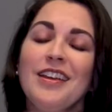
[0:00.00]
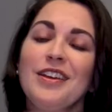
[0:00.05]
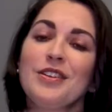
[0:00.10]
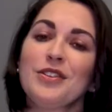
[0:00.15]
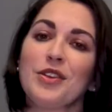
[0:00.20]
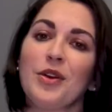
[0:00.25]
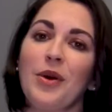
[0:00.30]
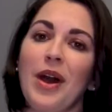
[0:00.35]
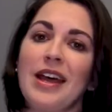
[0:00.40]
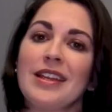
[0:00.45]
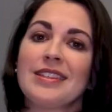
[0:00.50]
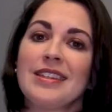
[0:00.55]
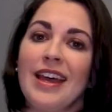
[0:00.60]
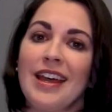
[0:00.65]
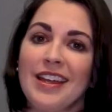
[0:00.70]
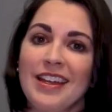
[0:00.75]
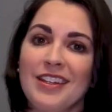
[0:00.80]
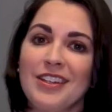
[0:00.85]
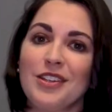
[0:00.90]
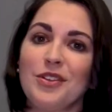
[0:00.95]
So as
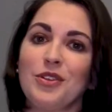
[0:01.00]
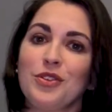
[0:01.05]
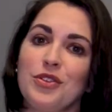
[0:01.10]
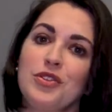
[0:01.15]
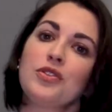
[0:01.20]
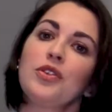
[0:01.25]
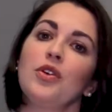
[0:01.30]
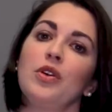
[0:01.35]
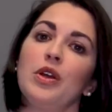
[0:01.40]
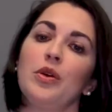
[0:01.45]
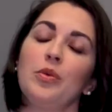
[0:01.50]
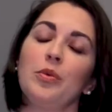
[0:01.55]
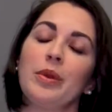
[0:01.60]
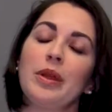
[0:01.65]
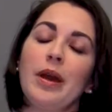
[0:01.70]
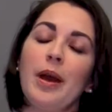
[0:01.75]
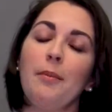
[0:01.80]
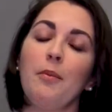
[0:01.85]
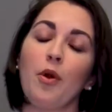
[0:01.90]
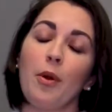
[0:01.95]
that continues to grow, it will
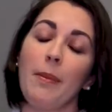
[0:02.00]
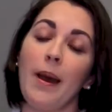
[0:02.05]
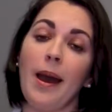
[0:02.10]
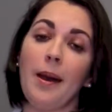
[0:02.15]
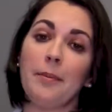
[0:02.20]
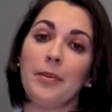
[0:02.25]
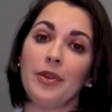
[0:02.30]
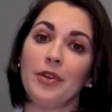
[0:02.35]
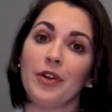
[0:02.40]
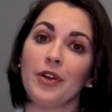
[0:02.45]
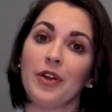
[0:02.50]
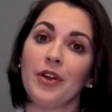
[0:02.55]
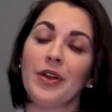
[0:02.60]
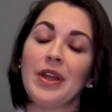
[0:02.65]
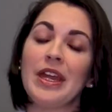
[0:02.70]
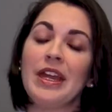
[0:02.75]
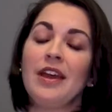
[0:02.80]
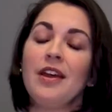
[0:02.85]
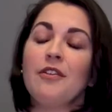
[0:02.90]
become more popular.